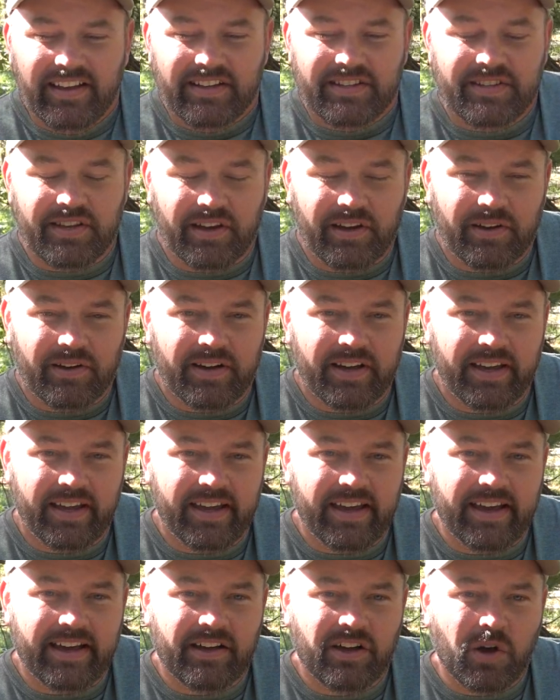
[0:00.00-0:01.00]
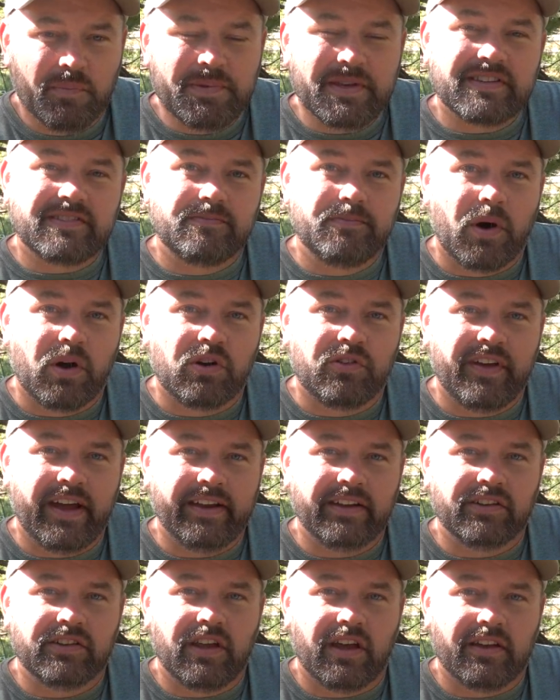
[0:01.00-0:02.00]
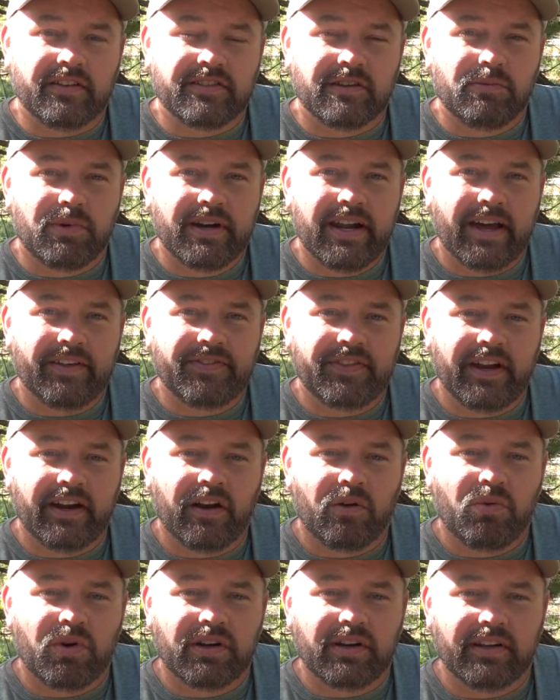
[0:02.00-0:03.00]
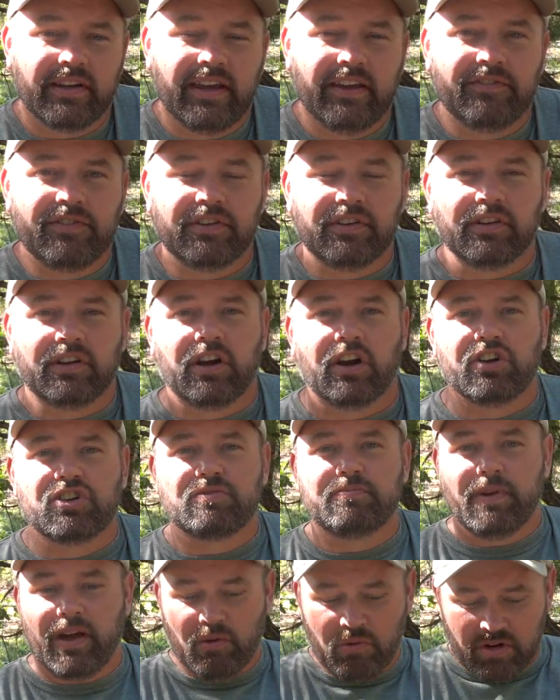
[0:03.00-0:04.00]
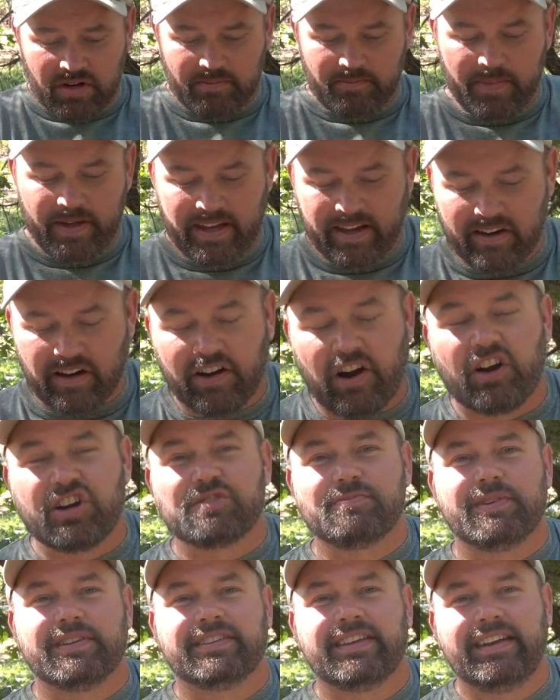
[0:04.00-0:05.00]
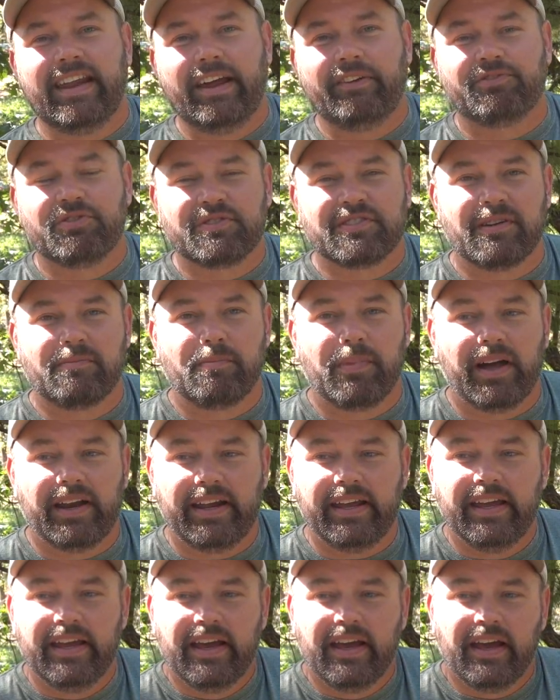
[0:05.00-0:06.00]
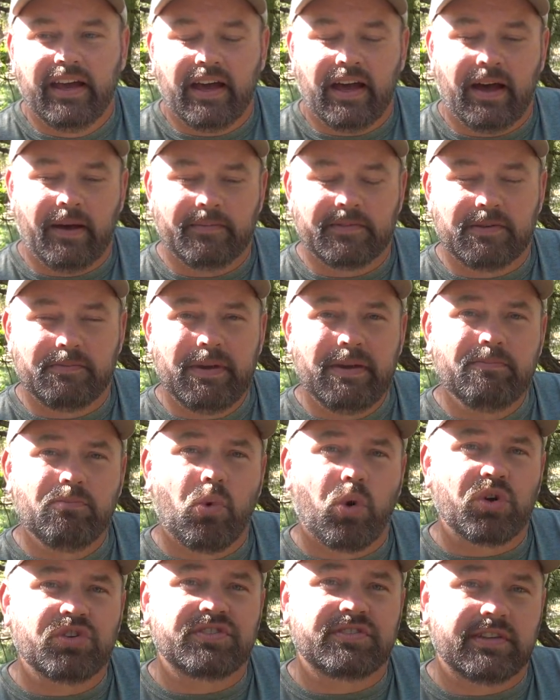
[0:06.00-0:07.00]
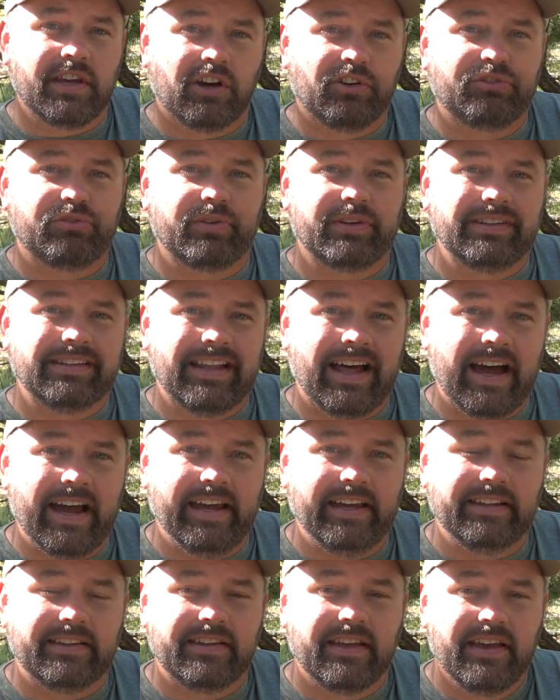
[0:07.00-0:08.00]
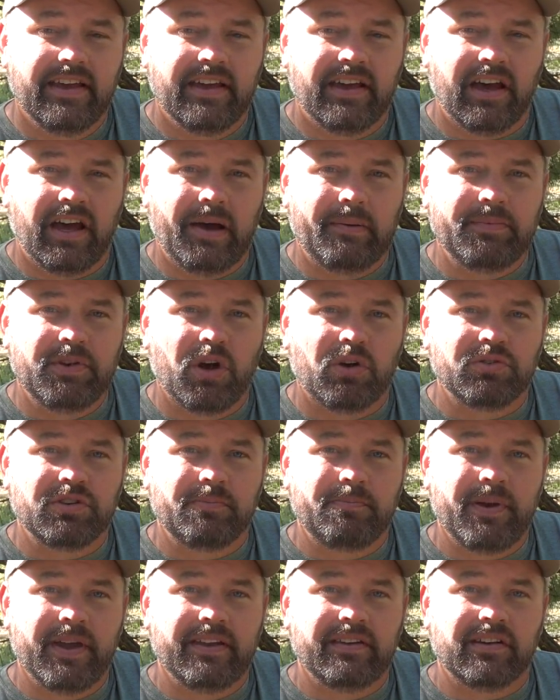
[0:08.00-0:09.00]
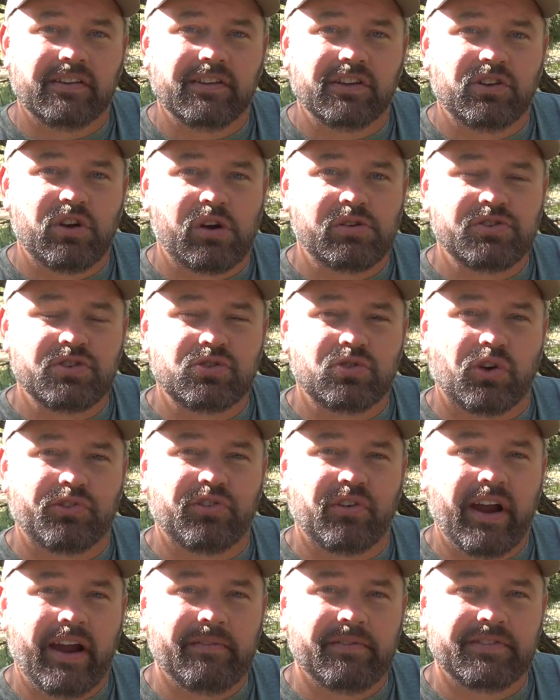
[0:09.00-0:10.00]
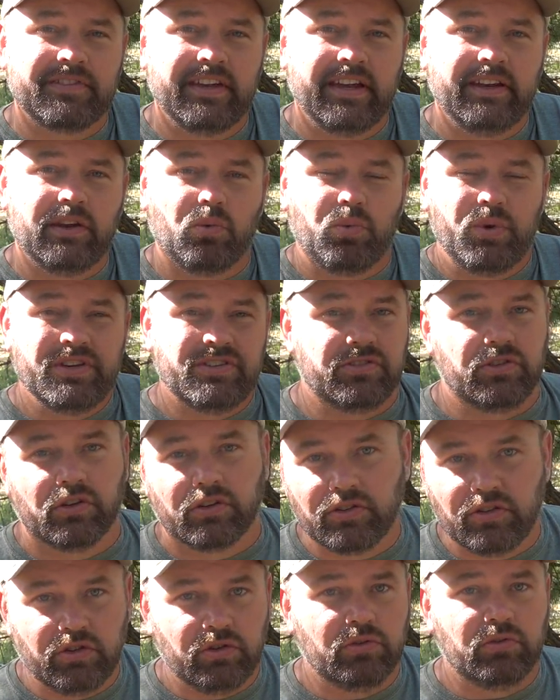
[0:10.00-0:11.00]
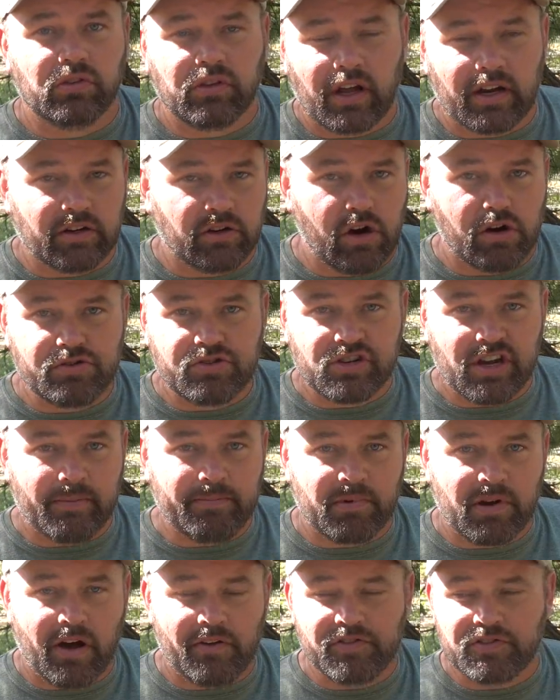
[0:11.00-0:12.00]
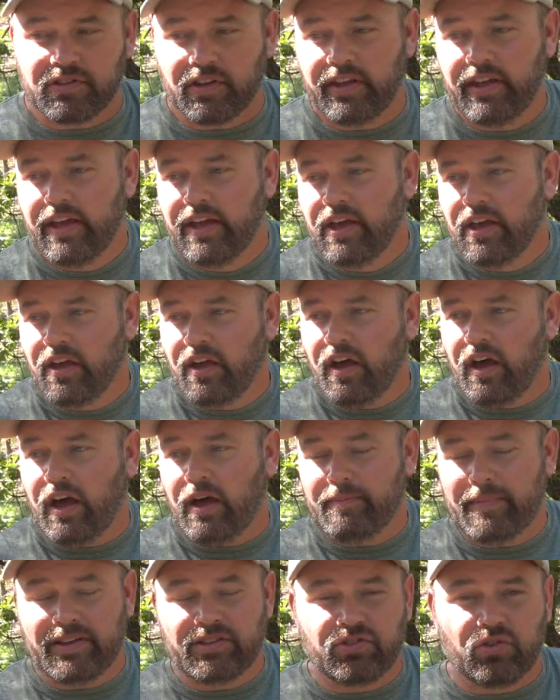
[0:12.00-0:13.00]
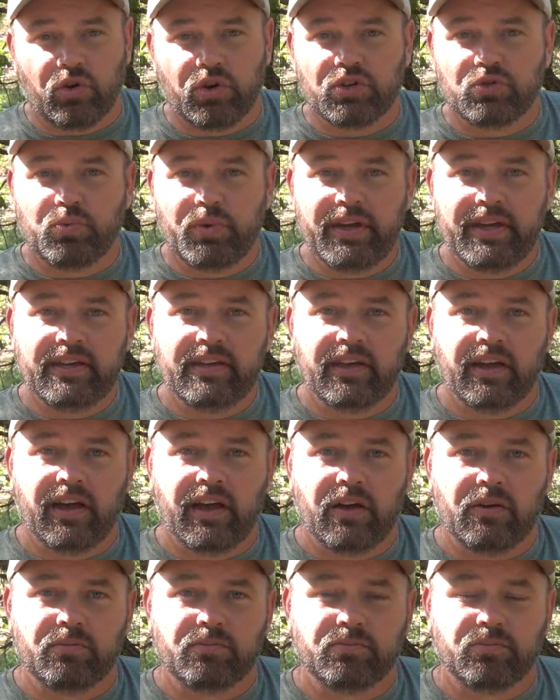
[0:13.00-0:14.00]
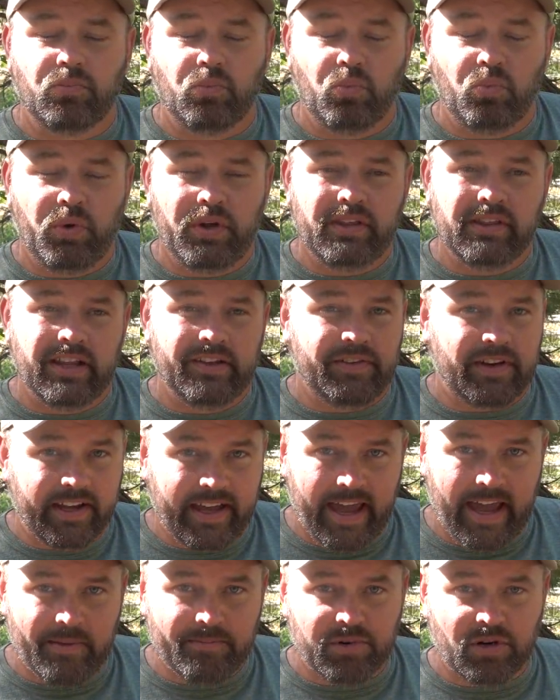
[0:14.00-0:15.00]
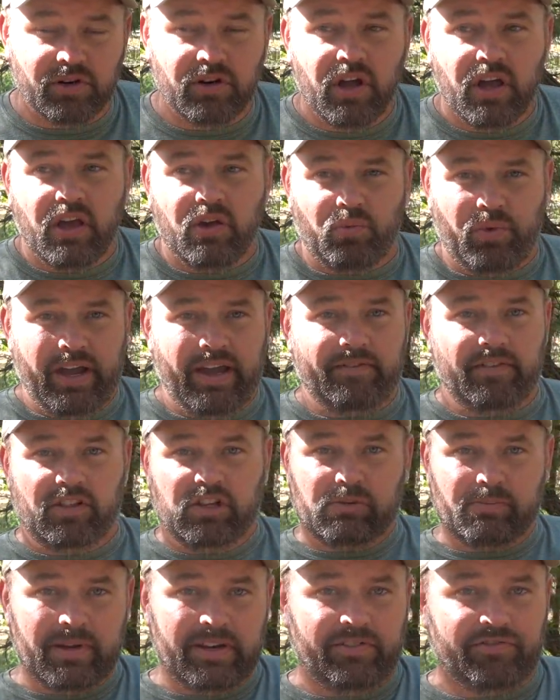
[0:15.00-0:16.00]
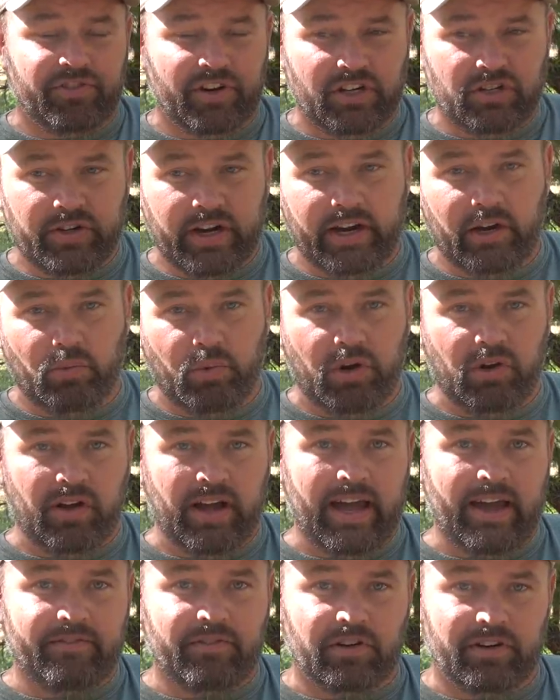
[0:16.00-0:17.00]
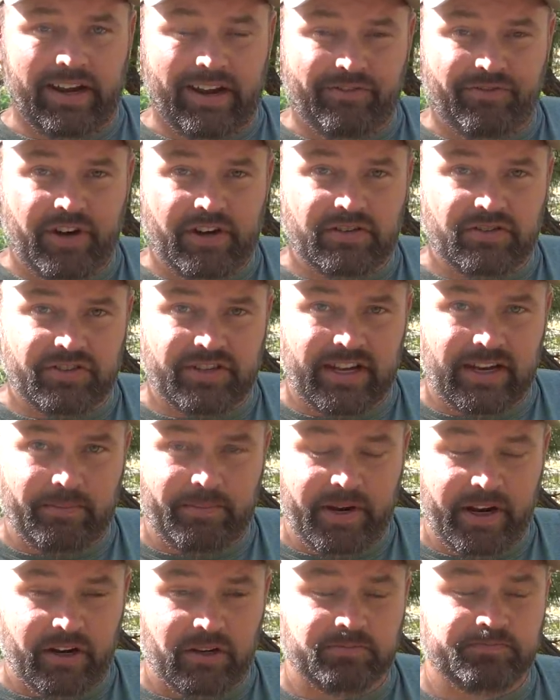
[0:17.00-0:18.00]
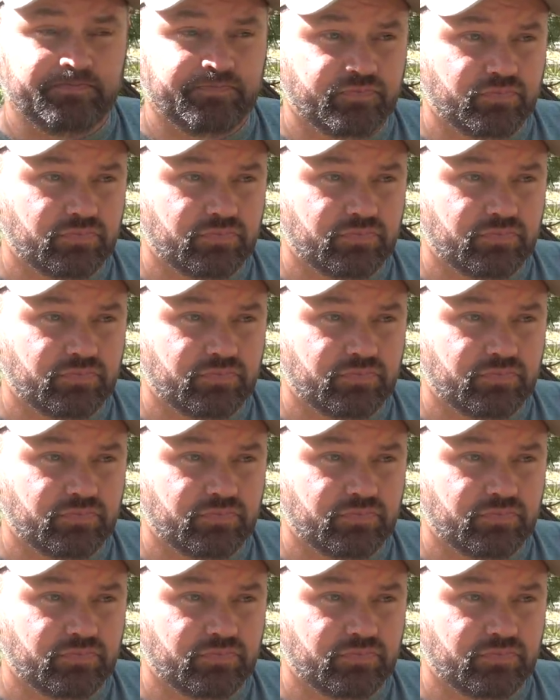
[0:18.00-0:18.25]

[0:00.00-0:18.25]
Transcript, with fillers: So yeah, hope this is motivating to someone out there. I wanted to give an encouragement. I wanted to be an encouragement today for somebody um, to be more self-reliant. Um, don't depend on the grocery store for everything. And we still do a lot of grocery shopping, obviously. Um, at stores, we, um, we live in a camper. We have a little bitty refrigerator. We don't have our deep freezer set up here.